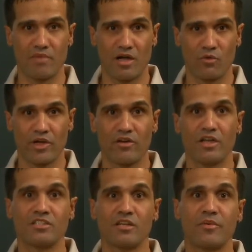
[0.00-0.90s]
malware
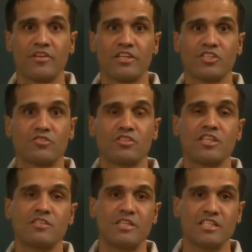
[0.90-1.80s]
and some of the issues
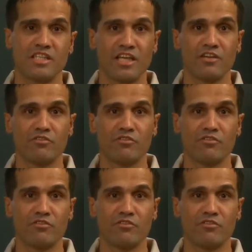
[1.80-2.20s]
he's been seeing